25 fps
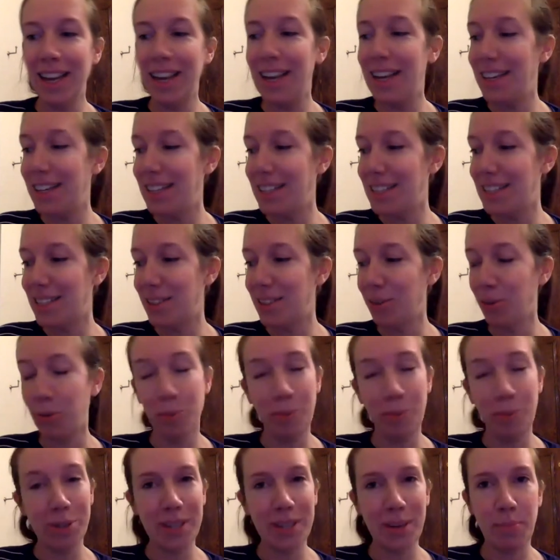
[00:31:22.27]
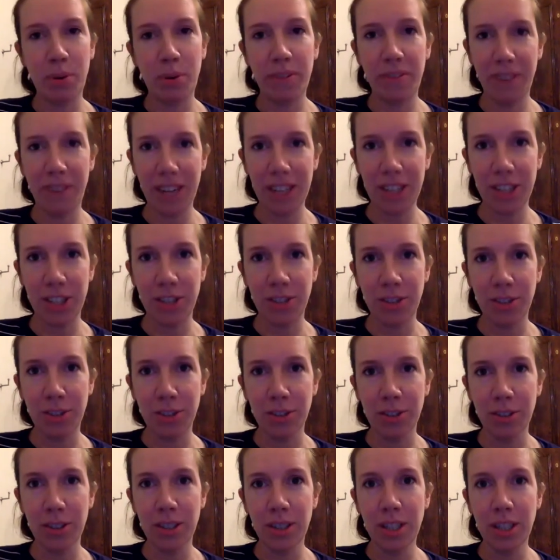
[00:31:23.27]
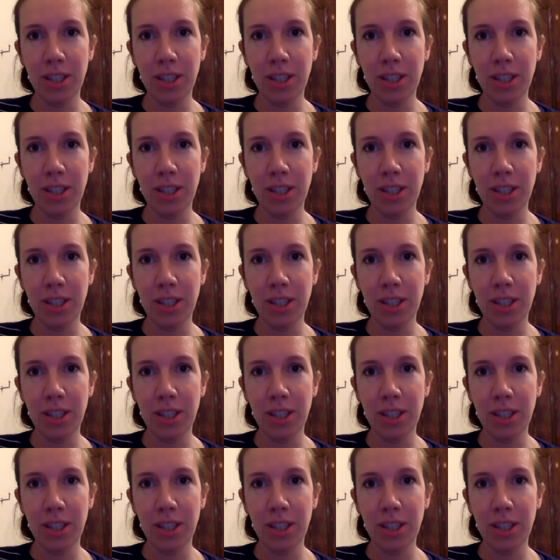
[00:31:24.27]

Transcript: is almost a professional